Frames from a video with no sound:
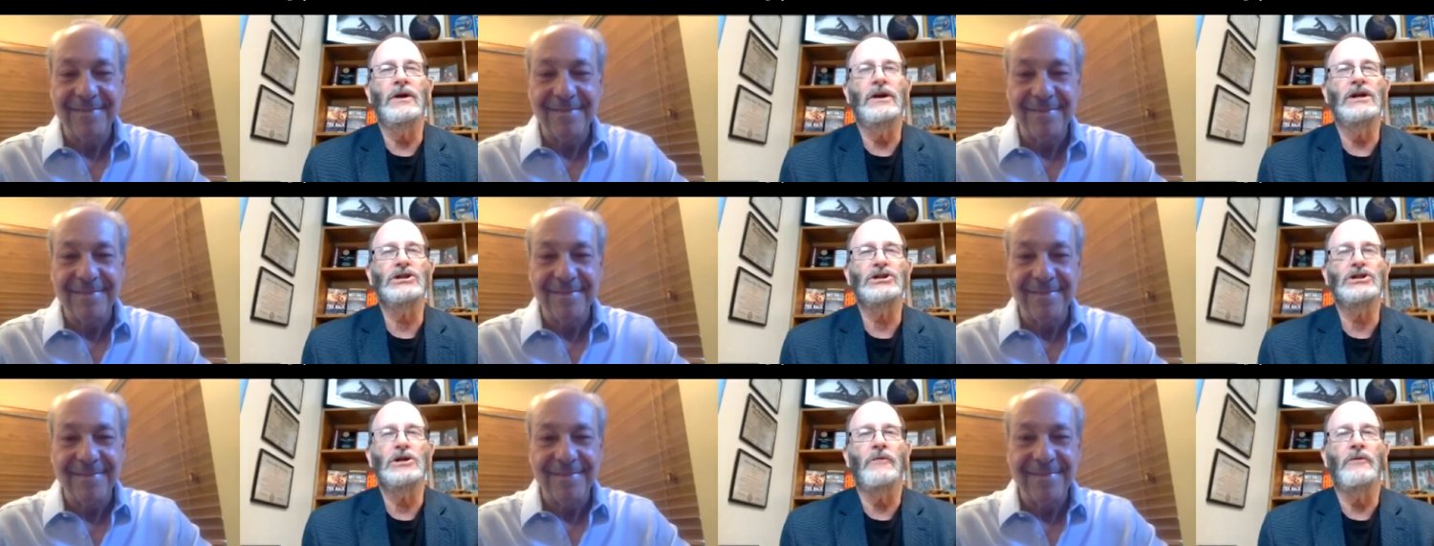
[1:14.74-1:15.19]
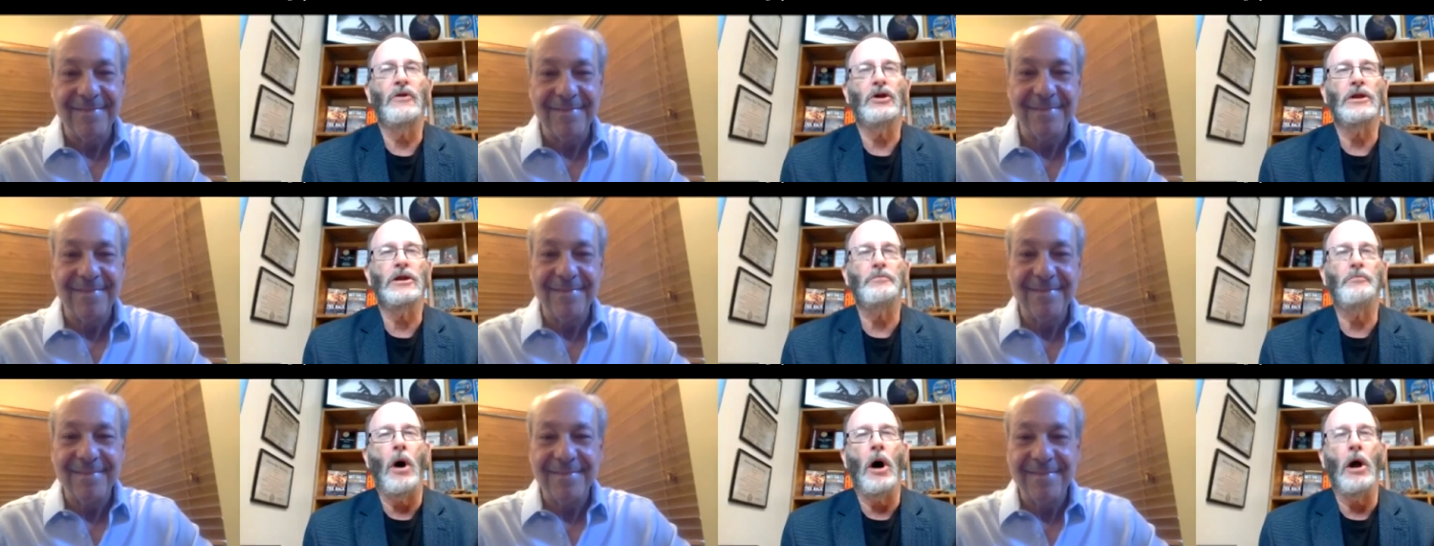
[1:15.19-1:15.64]
Speaker 1: edition of the
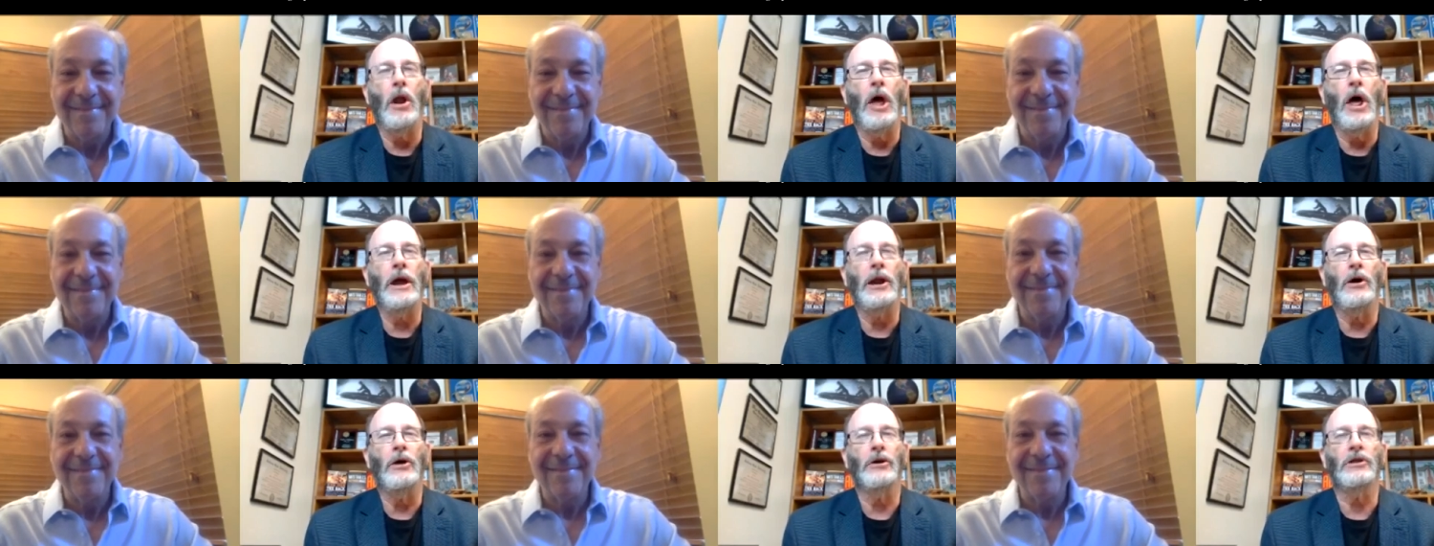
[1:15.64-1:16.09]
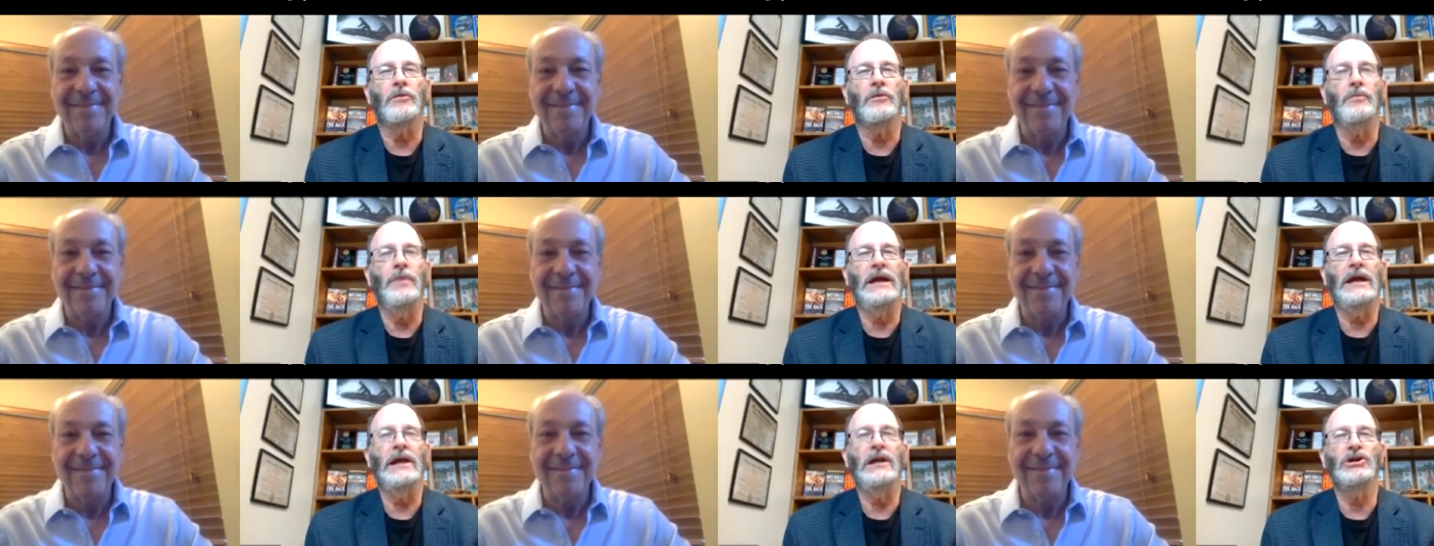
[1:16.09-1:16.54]
Spotlight on
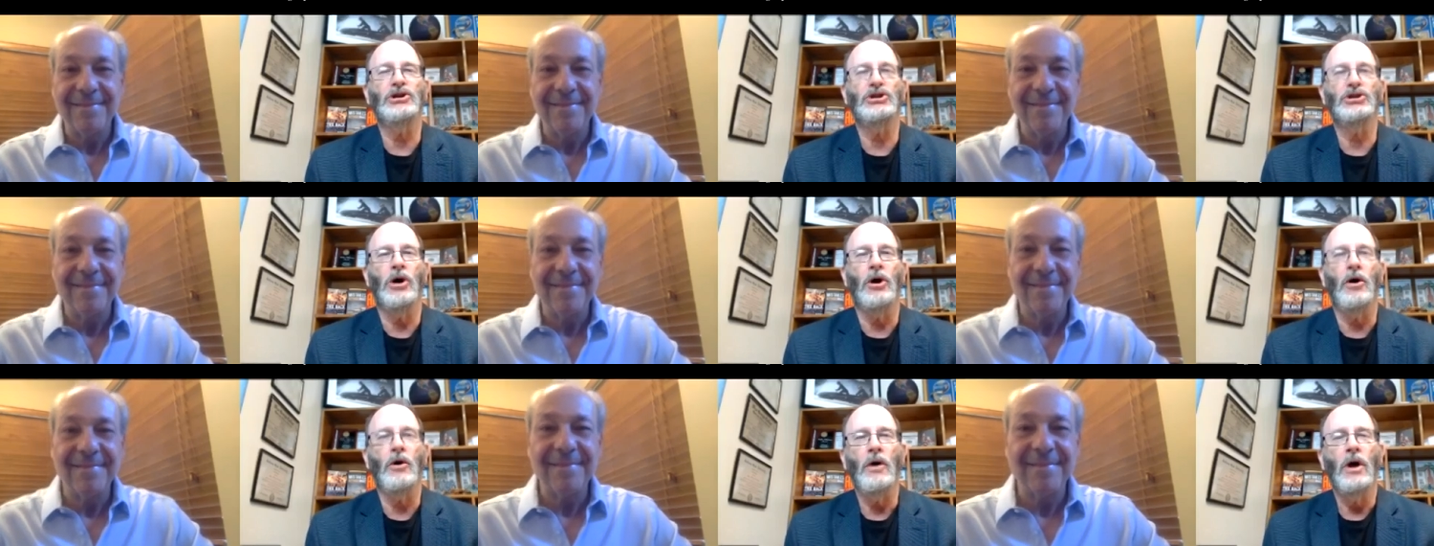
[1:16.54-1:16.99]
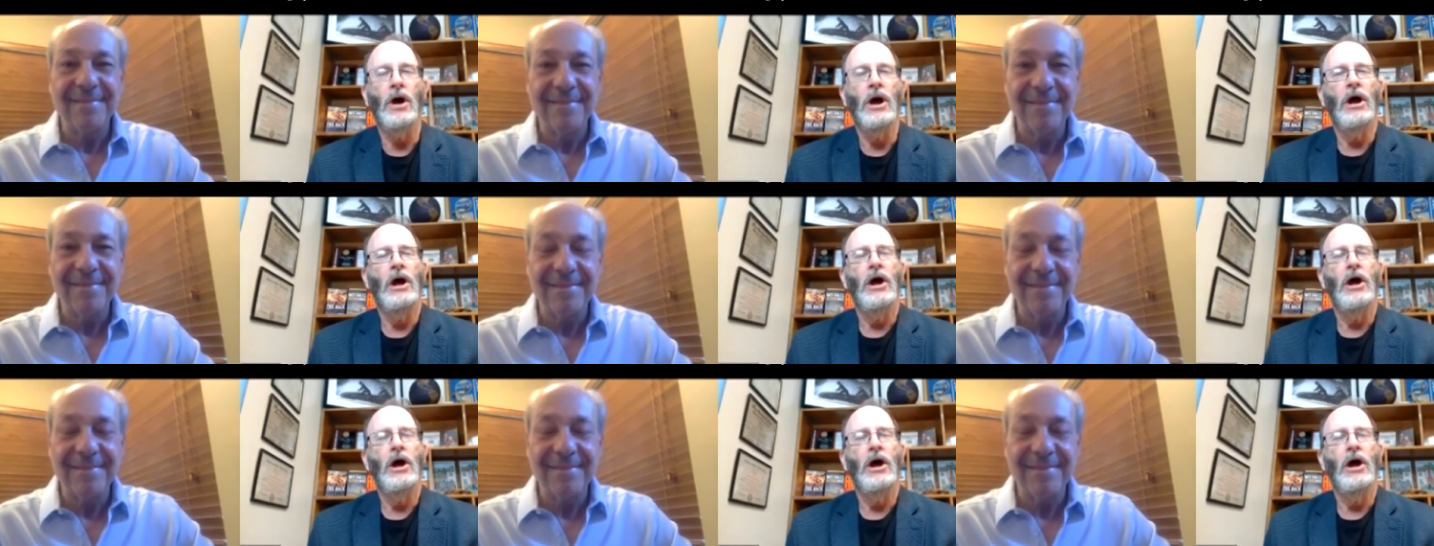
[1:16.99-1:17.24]
Speaking Show,